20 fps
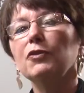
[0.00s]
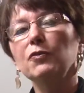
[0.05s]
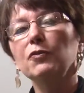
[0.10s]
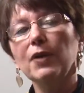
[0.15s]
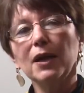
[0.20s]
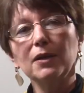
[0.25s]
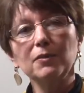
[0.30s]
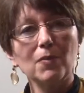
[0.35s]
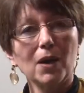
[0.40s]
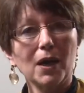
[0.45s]
you've
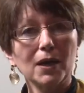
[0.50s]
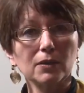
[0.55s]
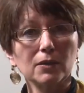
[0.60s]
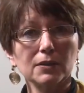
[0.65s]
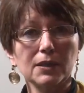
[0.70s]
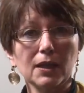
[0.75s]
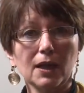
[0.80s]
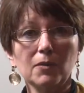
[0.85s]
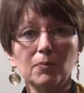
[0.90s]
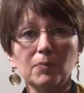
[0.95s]
had mild
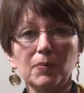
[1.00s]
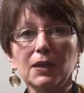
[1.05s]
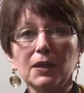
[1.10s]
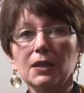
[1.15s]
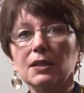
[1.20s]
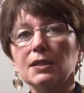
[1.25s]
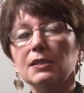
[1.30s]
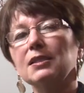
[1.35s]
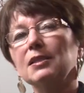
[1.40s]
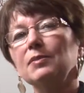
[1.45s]

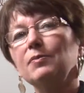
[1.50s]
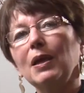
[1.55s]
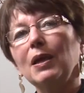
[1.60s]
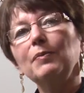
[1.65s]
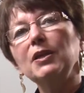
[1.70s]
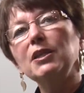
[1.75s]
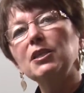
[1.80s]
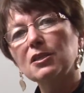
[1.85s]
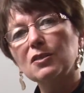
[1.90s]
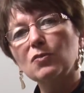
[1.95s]
diabetes and
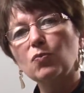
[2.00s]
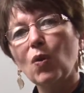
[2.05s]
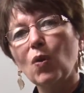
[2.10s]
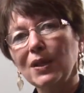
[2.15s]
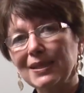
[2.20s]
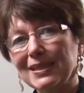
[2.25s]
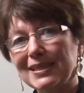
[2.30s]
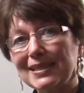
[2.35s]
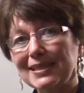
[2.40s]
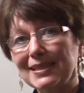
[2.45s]
maybe just
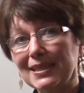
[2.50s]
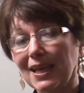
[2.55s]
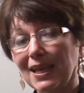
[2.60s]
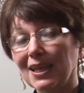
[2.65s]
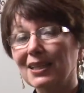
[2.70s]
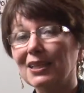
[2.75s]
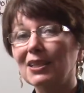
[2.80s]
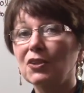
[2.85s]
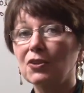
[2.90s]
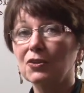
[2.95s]
one
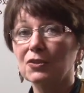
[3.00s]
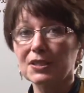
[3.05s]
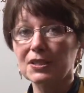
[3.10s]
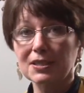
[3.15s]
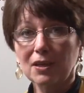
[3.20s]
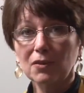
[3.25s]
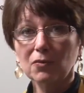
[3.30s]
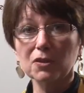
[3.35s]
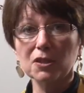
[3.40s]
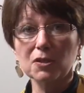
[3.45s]
stent and your
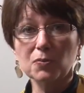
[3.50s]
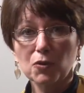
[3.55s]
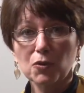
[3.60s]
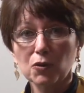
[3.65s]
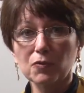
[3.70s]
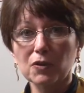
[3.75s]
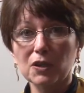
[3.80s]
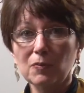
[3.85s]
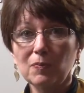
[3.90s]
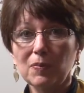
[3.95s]
stent was
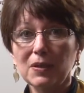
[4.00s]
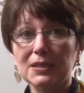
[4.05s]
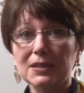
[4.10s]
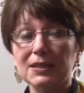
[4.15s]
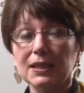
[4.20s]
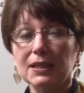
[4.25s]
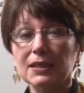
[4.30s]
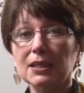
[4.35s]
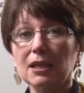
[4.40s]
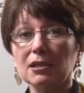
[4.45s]
proven to be
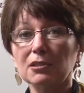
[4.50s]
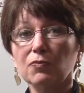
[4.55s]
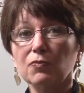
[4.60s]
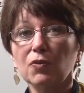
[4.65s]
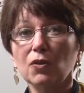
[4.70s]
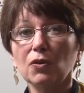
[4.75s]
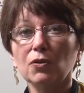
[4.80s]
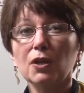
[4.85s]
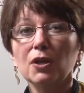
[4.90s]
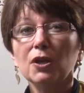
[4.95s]

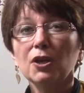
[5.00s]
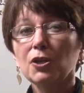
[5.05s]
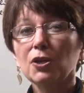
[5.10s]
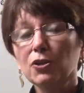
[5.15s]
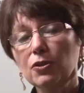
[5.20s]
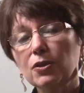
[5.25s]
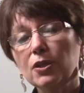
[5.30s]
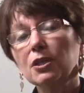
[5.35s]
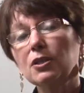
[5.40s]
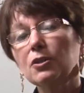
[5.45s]
successful,
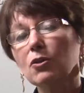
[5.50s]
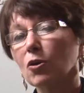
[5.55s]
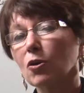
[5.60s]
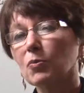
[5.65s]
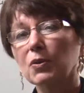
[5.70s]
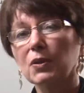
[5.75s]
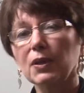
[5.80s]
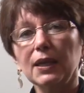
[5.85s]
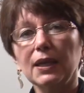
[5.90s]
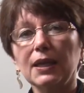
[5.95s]
you can
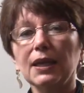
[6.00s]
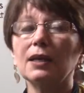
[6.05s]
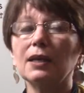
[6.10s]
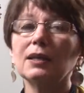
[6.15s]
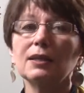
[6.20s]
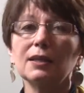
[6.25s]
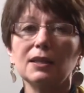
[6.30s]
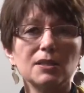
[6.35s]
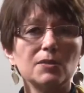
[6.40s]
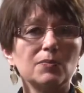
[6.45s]
normally
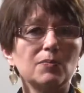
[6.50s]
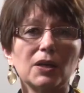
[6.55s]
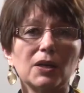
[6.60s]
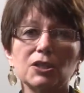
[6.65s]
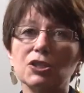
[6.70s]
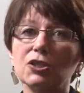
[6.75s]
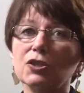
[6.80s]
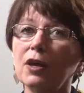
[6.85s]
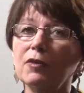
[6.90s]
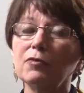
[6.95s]
get as
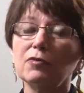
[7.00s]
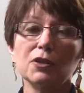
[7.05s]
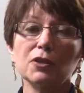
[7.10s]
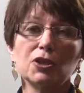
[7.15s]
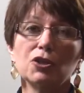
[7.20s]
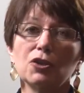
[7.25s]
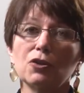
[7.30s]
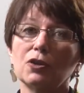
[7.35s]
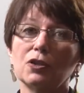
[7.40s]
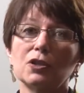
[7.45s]
much life
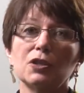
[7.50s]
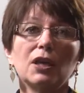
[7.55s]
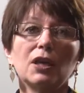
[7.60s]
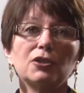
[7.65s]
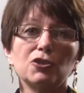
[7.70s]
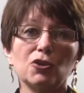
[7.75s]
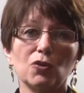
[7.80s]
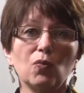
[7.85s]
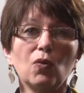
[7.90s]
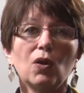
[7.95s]
insurance
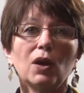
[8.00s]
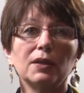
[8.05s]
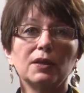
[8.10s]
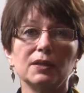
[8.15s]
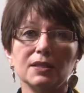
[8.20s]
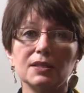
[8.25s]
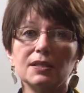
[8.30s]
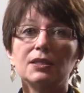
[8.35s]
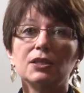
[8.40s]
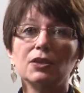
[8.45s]
as you want
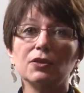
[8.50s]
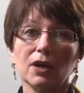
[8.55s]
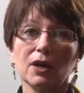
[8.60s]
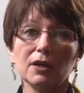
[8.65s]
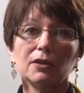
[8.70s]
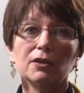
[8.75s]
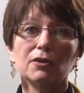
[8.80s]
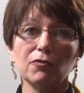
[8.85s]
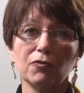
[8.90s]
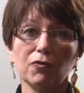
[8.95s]
and still at
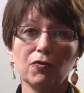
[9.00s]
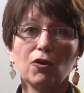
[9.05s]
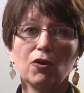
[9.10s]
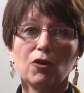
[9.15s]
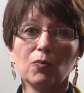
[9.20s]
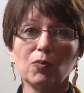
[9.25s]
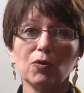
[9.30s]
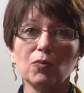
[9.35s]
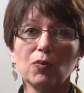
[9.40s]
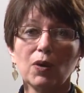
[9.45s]
an
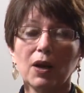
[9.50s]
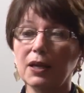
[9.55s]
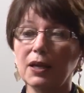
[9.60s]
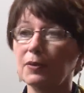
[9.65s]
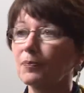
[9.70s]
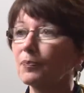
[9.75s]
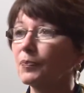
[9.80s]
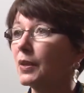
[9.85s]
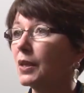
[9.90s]
affordable rate.